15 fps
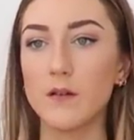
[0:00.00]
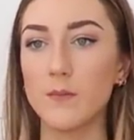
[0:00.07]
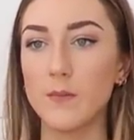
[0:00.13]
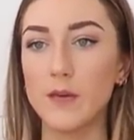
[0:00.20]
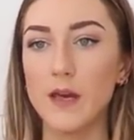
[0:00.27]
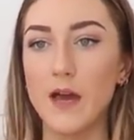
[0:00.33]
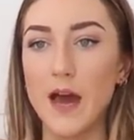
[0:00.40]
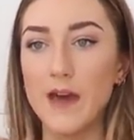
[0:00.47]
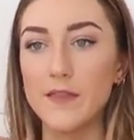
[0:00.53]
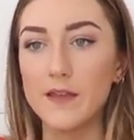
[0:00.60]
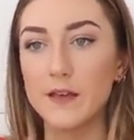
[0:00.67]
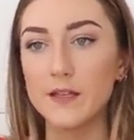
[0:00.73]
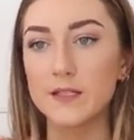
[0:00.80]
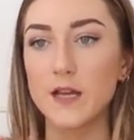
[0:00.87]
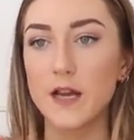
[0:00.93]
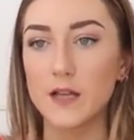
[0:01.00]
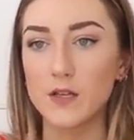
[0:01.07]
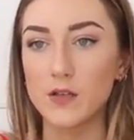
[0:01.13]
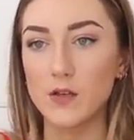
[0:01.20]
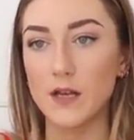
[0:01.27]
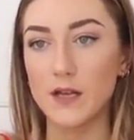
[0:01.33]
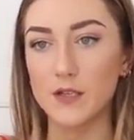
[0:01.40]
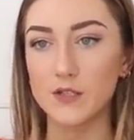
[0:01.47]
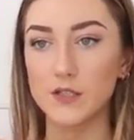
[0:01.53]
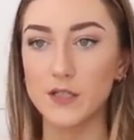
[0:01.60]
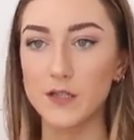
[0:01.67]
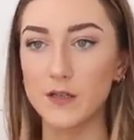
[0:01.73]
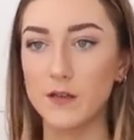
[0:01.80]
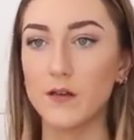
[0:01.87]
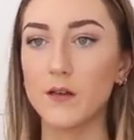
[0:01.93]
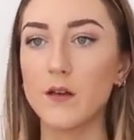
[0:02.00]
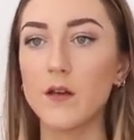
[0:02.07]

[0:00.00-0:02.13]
But yeah, I think it's kind of cute actually.